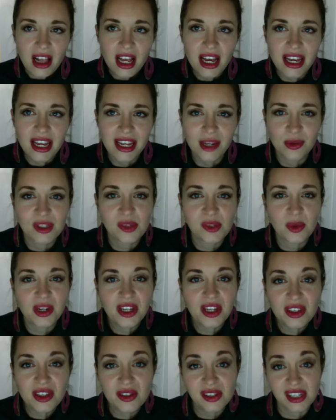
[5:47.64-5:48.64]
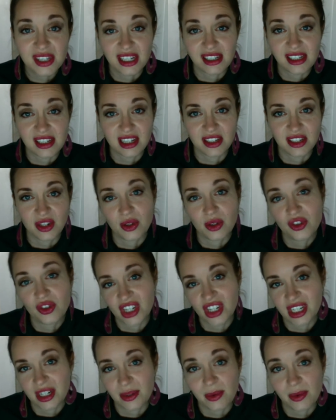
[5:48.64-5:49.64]
it was one of those things I told
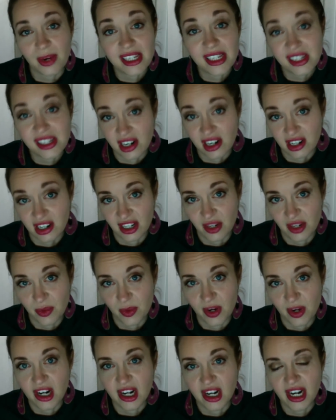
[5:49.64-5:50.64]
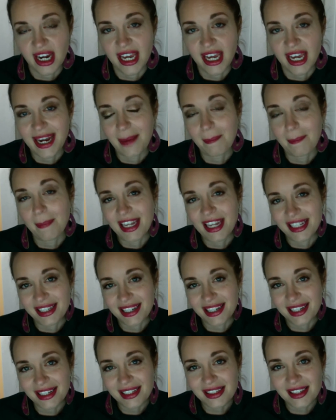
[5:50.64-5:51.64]
Jen I was not going to work, and I meant
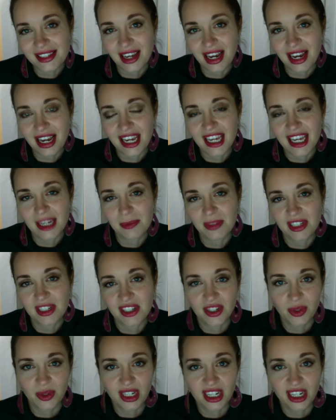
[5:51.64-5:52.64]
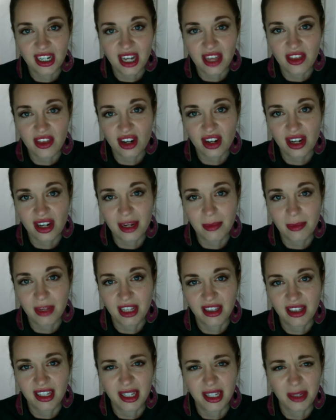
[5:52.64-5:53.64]
it. I had been doing another
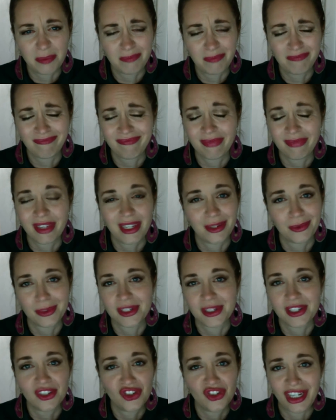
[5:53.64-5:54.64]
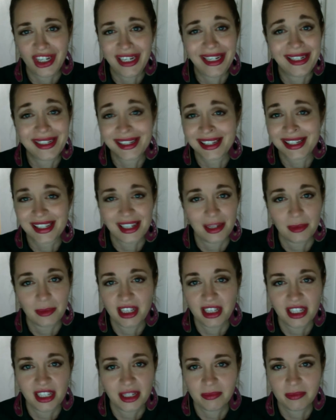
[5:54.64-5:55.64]
MLM. It was a jeans
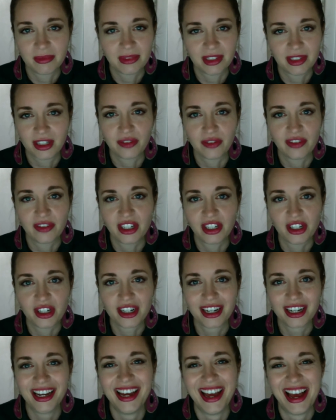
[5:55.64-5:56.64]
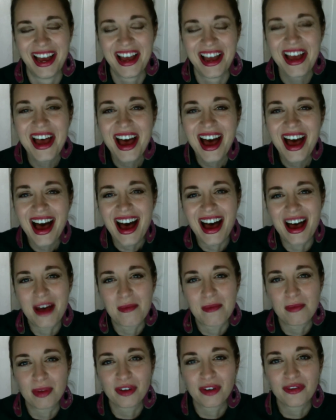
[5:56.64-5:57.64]
MLM, go figure,
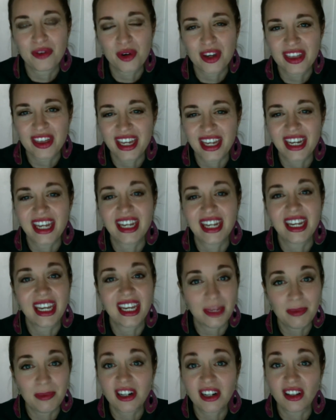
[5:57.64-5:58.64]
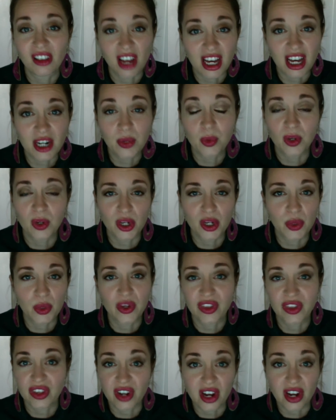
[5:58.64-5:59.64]
before then, and it had been a lot of work
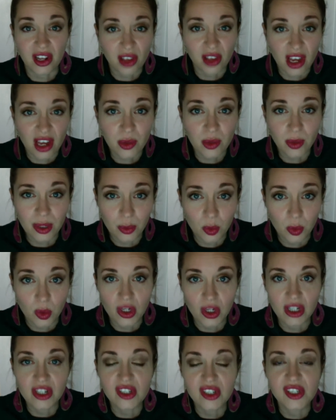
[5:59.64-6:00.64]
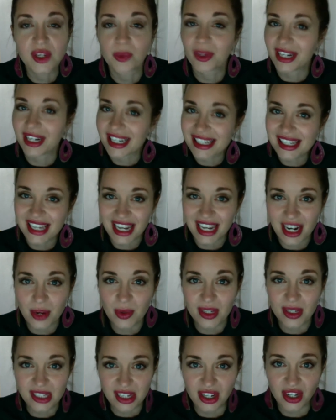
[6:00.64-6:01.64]
with not a lot of reward. So when I said I
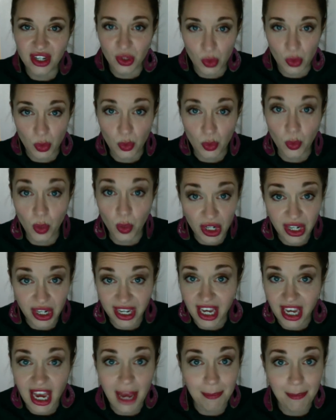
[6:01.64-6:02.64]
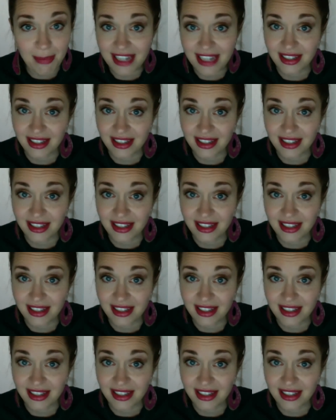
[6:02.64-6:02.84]
wasn't going to work it, I meant